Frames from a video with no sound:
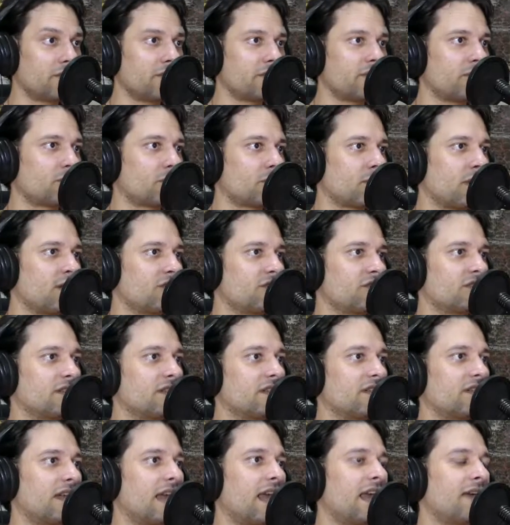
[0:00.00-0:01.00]
of
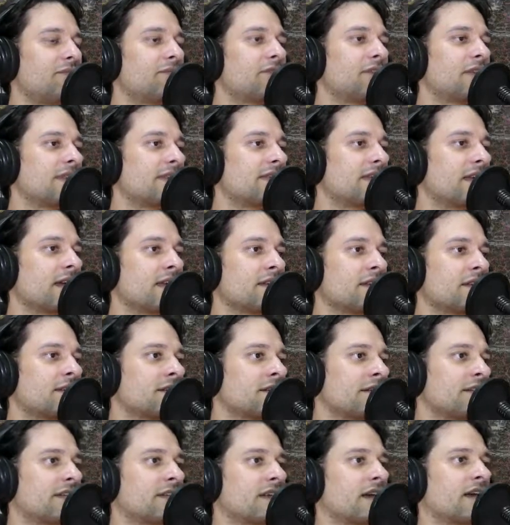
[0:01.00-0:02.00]
inspirations. Everything under
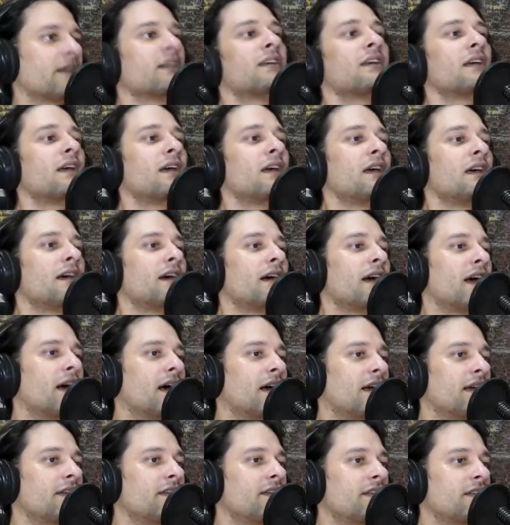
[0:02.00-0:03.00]
the sun
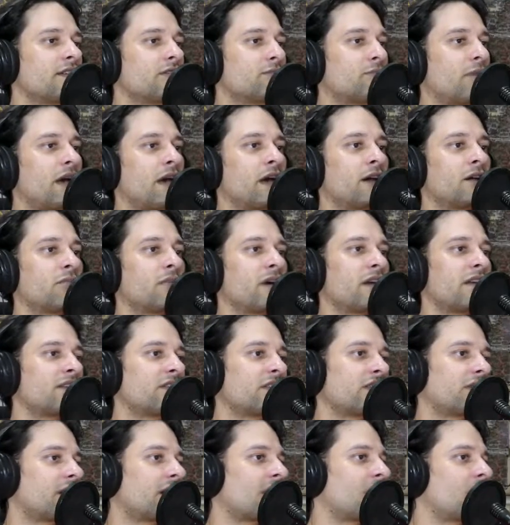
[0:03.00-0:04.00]
is inspired by
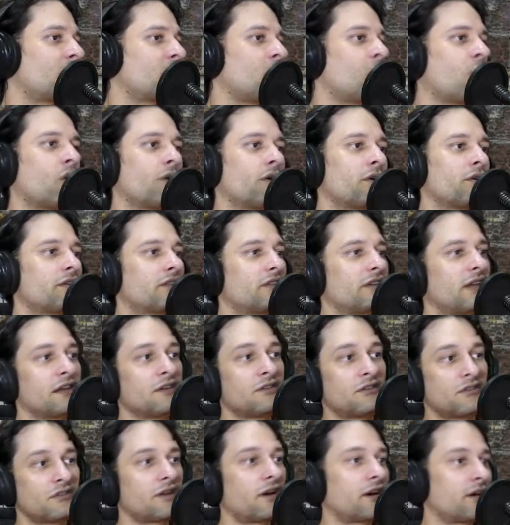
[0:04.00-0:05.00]
Star Wars
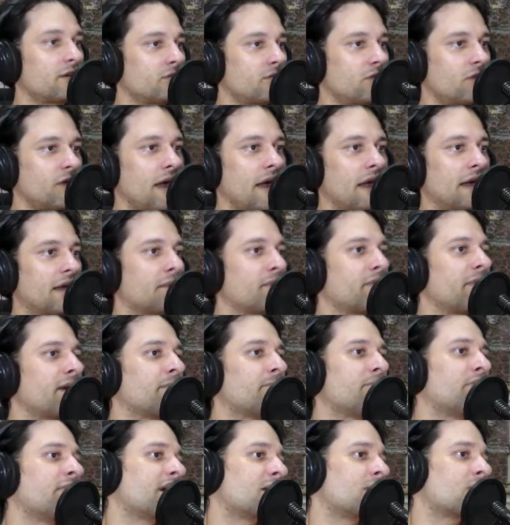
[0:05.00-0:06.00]
and Star Trek, by
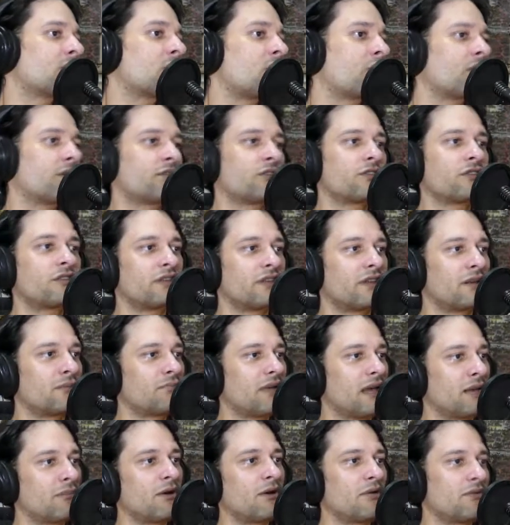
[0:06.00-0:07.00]
Buck Rogers and
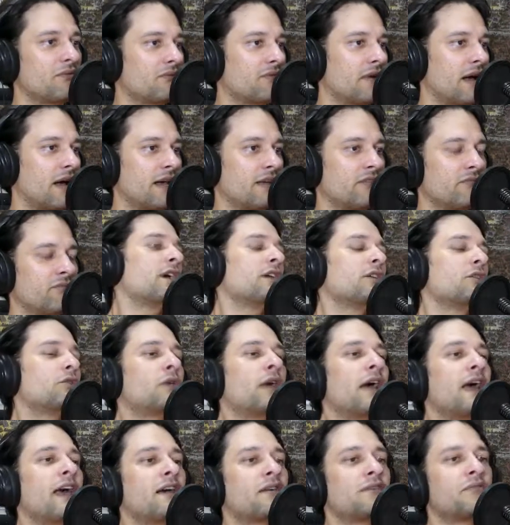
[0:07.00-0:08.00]
Babylon 5. You
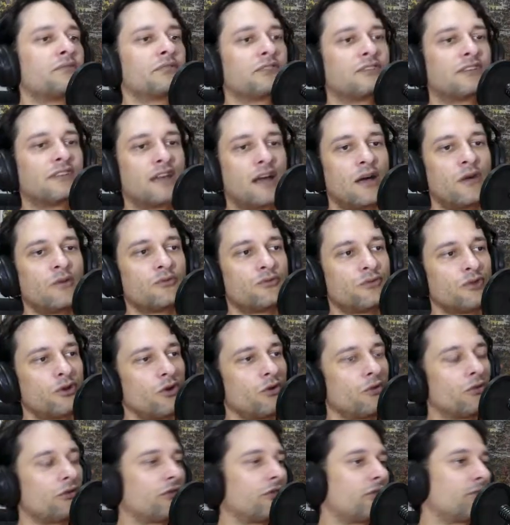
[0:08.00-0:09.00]
have
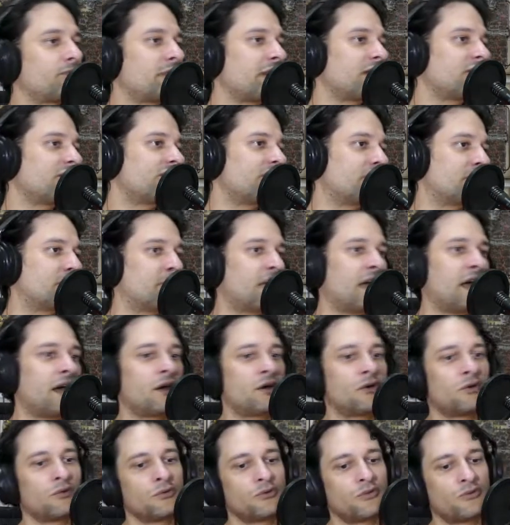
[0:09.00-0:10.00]
scoundrels, spaceship
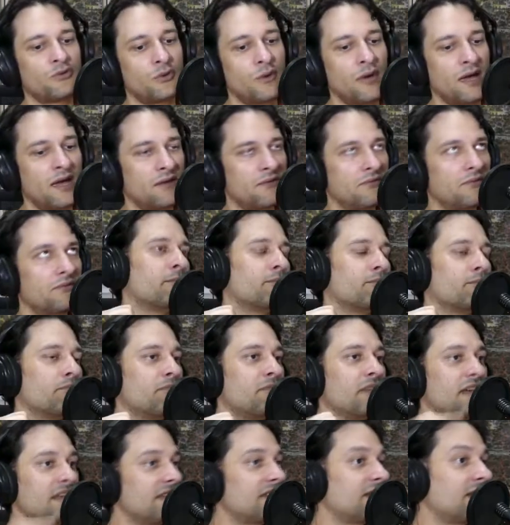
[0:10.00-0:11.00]
battles, you have
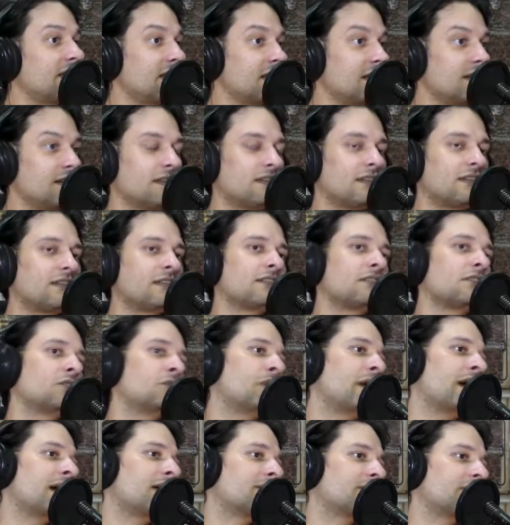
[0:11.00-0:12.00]
mystics, you
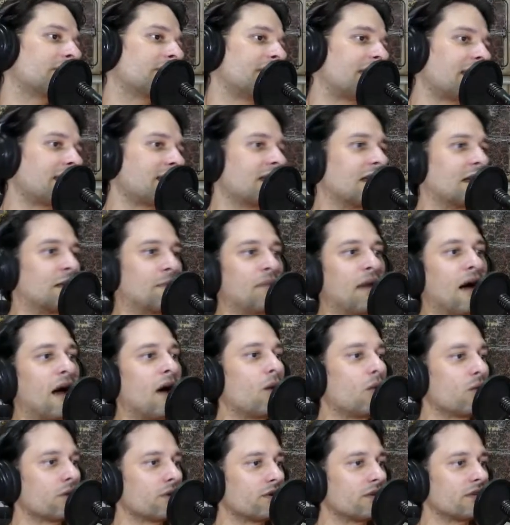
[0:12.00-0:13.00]
have psychic
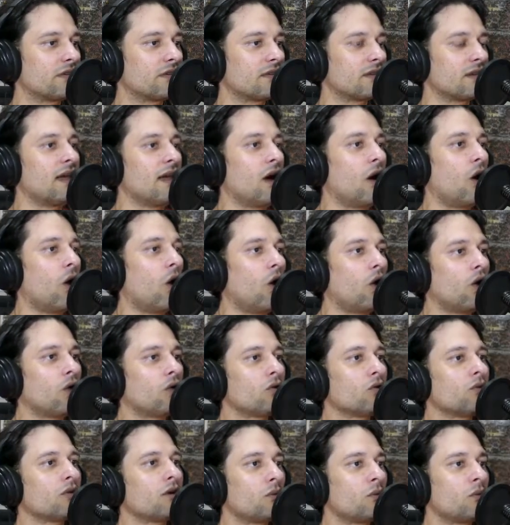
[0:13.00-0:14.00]
powers,
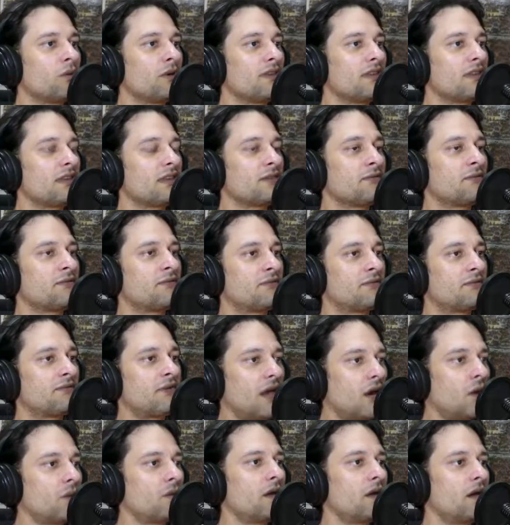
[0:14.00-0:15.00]
all with
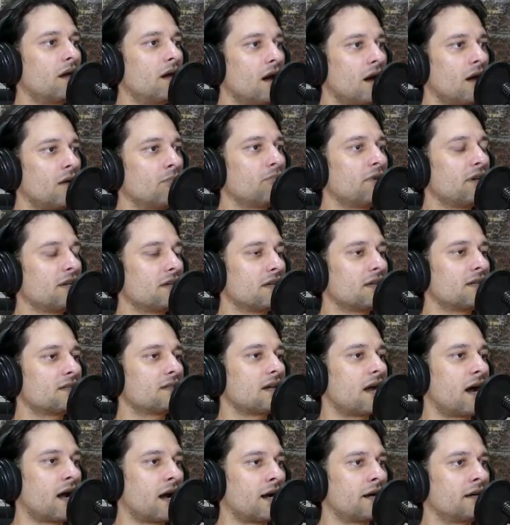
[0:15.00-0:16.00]
very competent
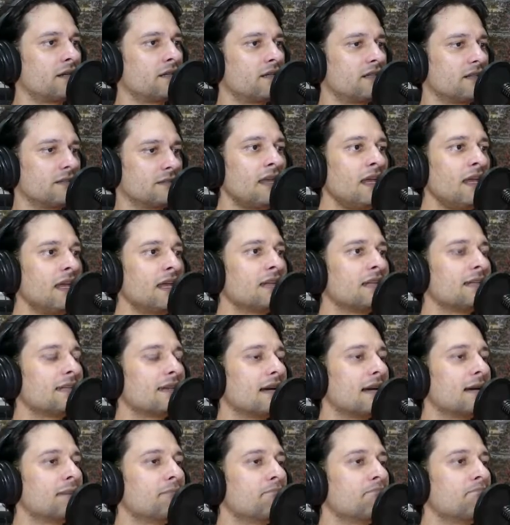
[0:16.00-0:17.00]
art and
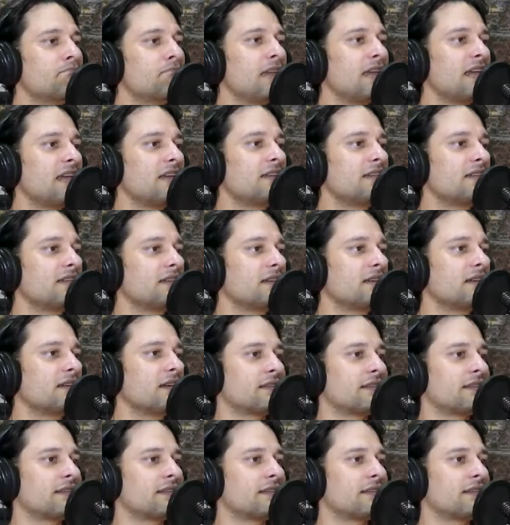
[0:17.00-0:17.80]
amazing